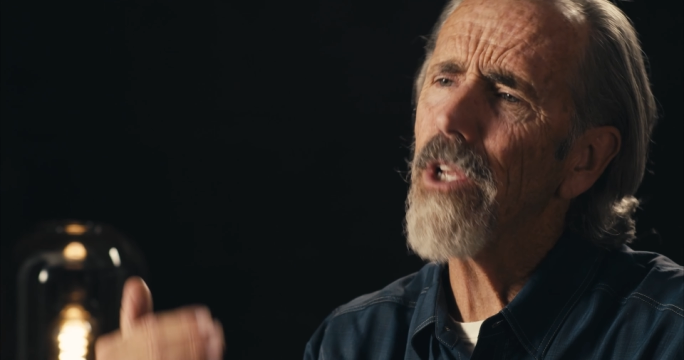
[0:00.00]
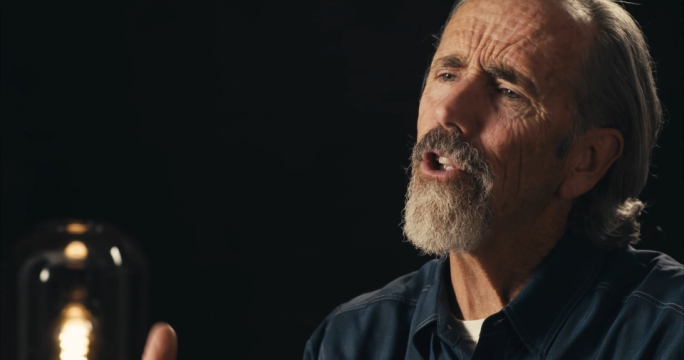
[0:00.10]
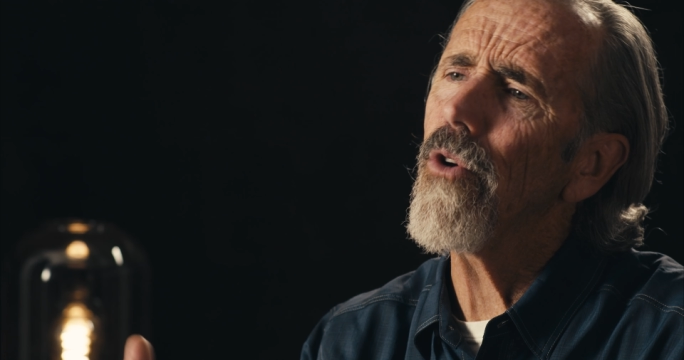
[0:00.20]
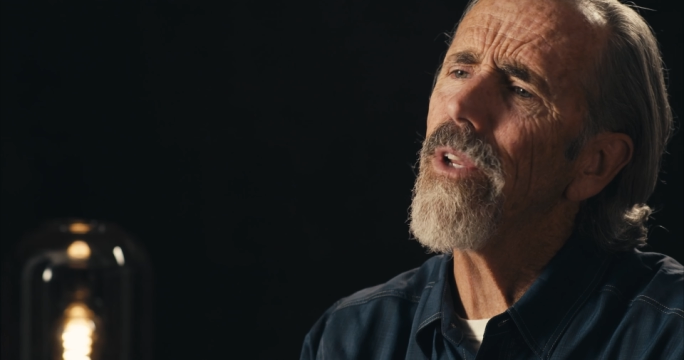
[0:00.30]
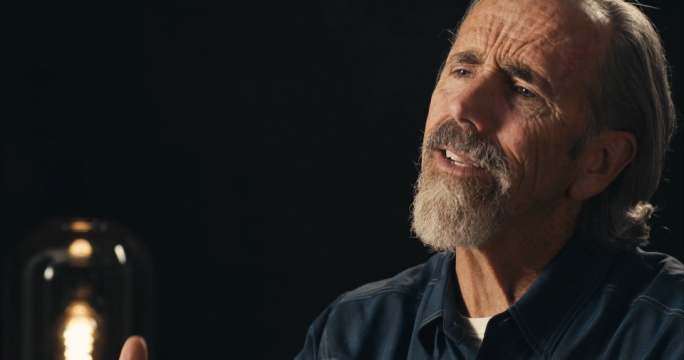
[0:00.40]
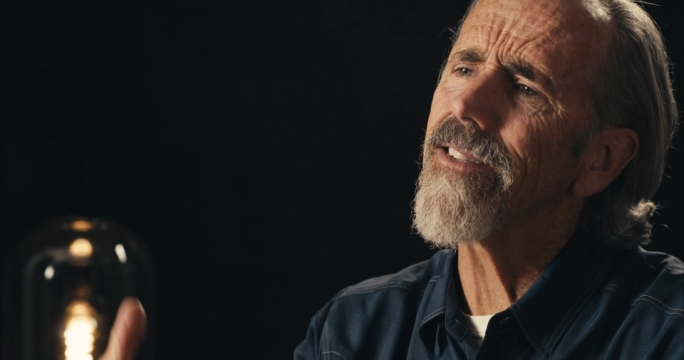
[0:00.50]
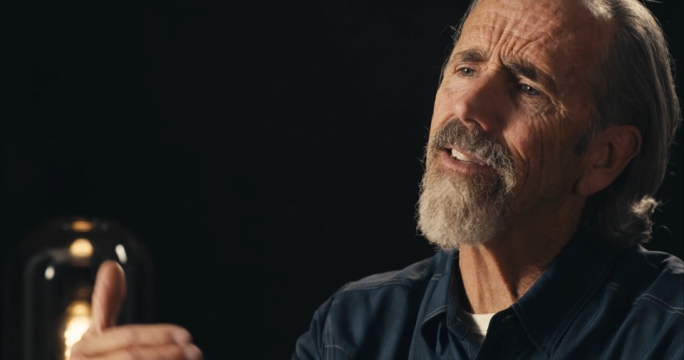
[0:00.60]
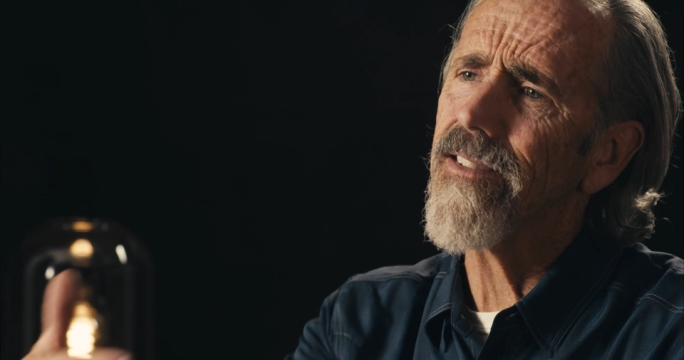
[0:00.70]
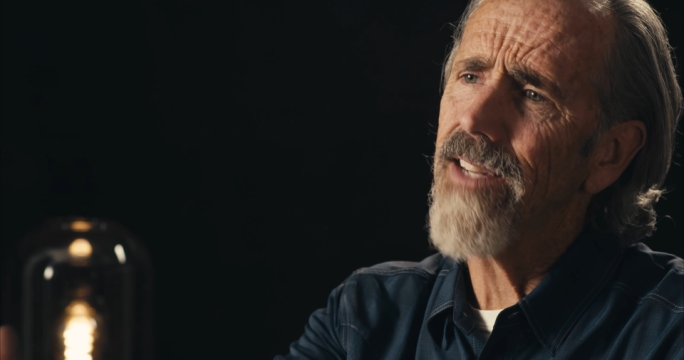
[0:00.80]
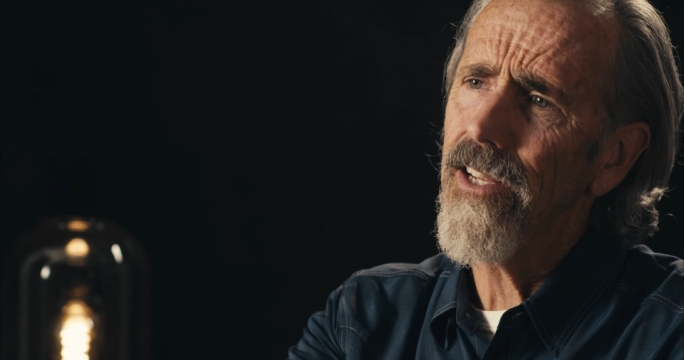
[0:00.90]
We do need
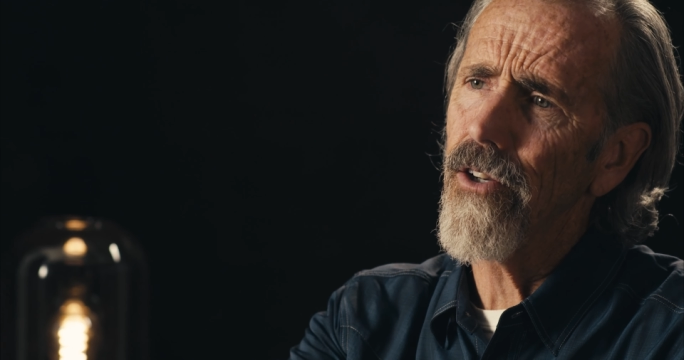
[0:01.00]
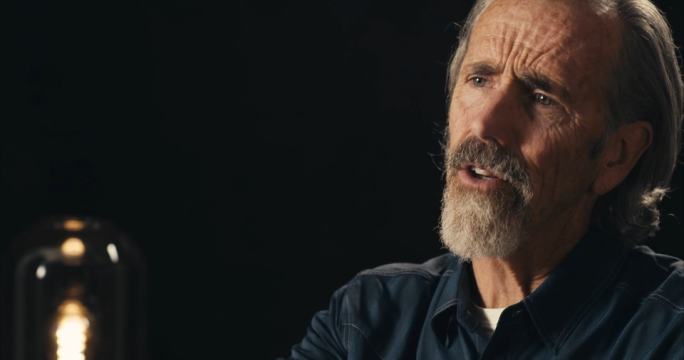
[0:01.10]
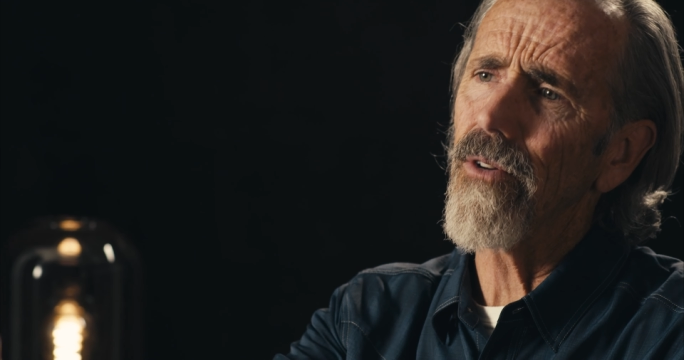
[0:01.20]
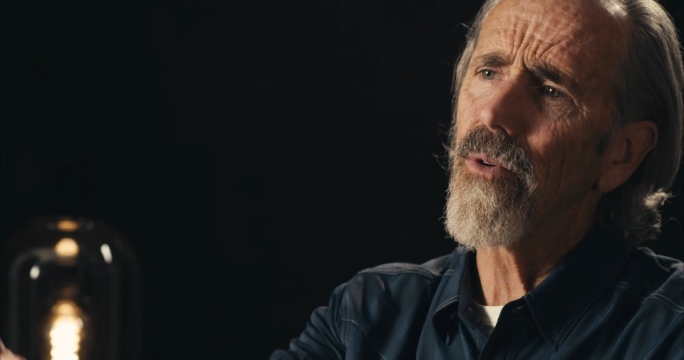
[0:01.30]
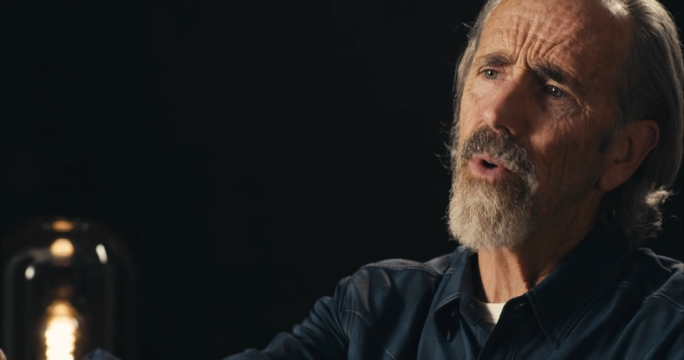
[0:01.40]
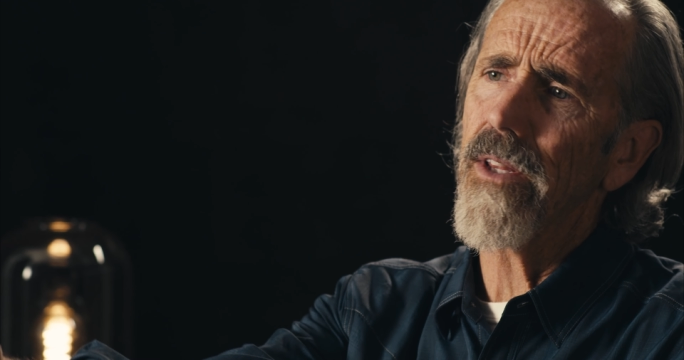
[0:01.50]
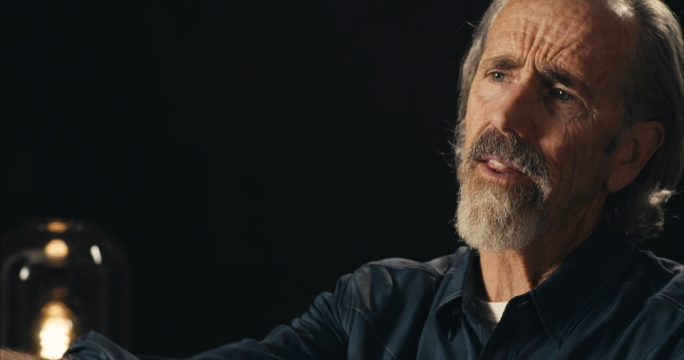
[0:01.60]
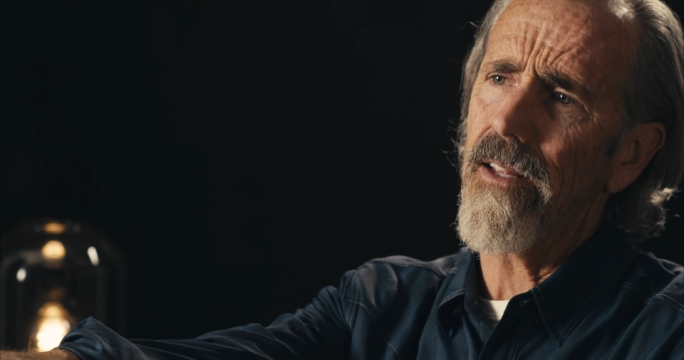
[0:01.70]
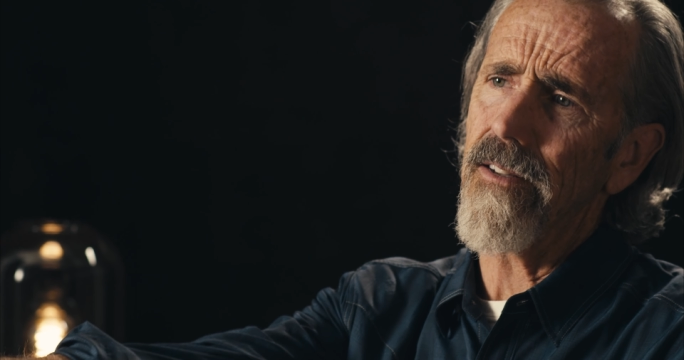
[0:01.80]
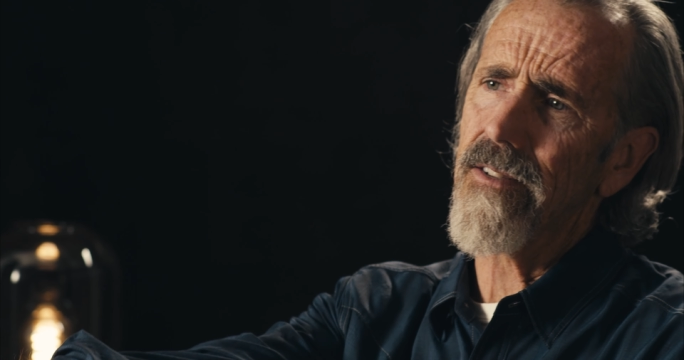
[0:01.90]
to deal
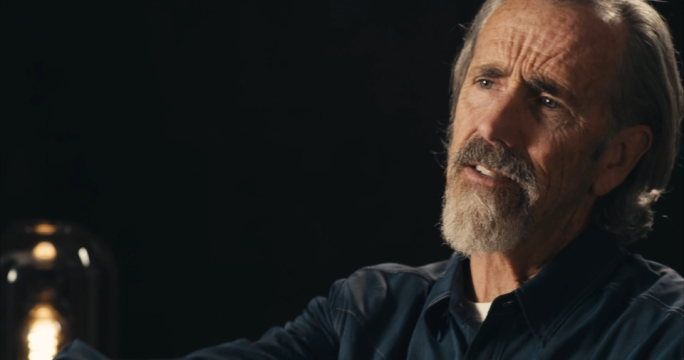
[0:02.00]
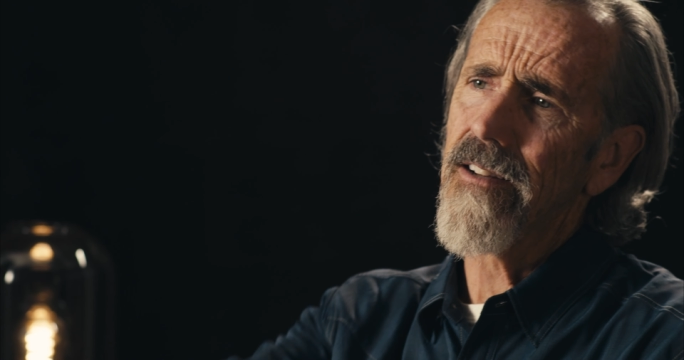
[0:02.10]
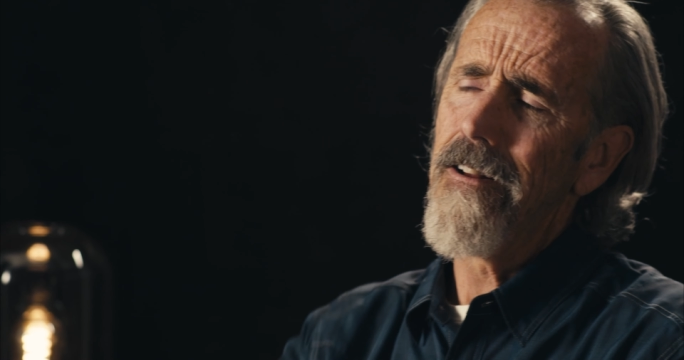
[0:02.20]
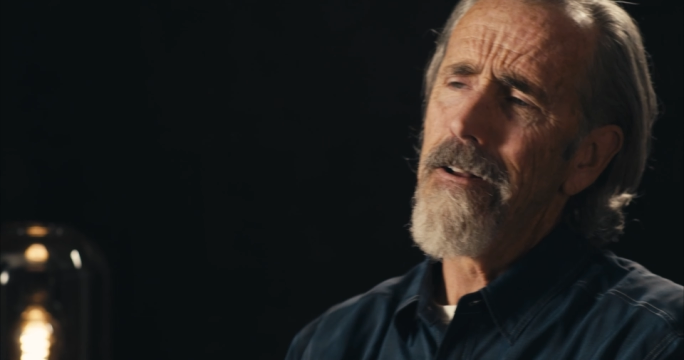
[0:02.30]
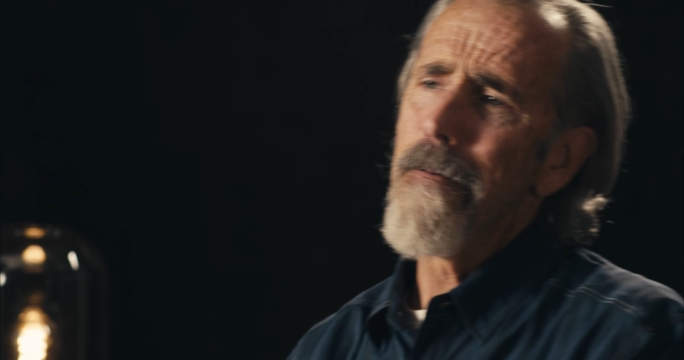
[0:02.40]
with this.